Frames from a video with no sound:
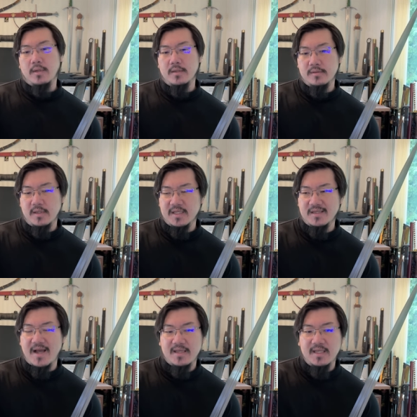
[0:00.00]
and it's
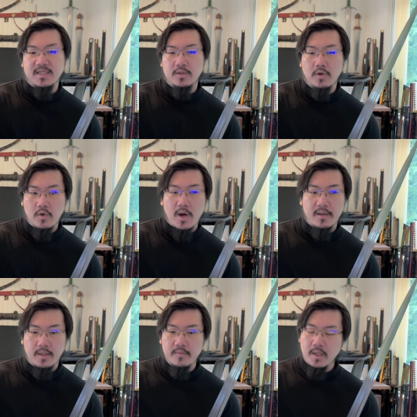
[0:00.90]
not easy to acquire
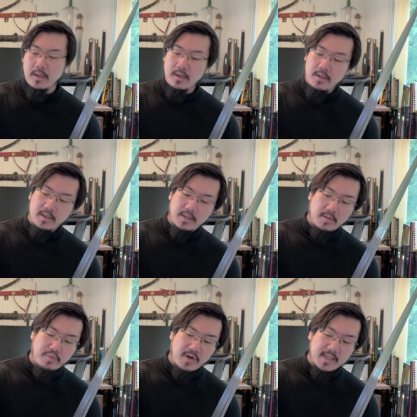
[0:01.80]
them, and their
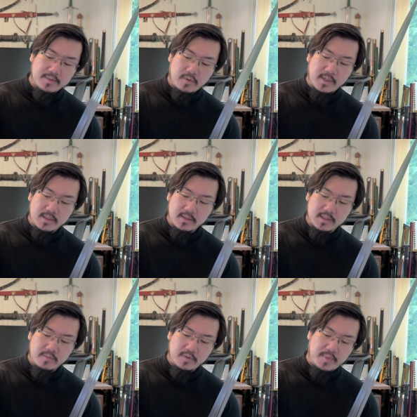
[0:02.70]
price point seem to